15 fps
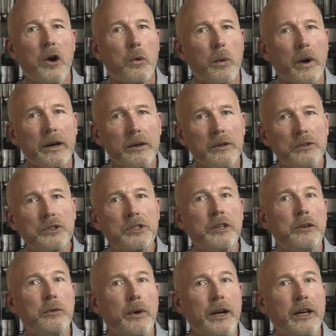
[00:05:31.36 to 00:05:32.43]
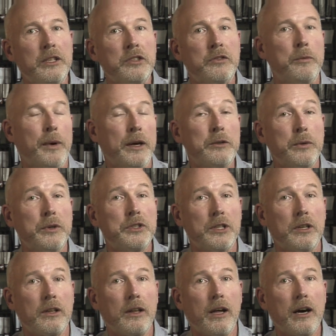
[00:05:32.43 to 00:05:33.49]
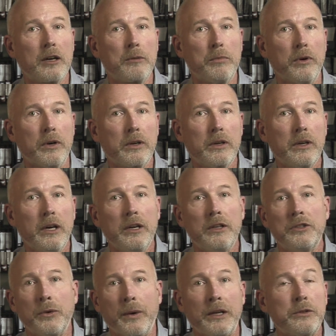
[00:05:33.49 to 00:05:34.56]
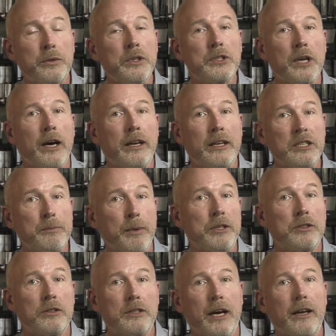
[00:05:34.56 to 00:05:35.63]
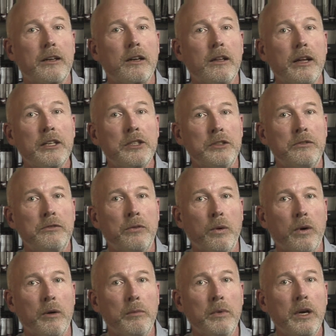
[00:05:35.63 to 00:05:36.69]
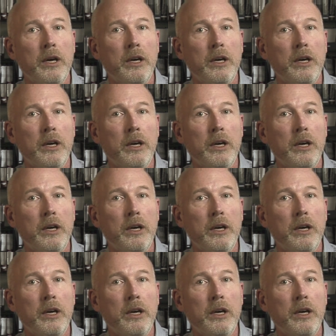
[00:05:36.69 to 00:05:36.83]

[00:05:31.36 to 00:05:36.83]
Records can range from entries in a logbook to entries on a special data collection form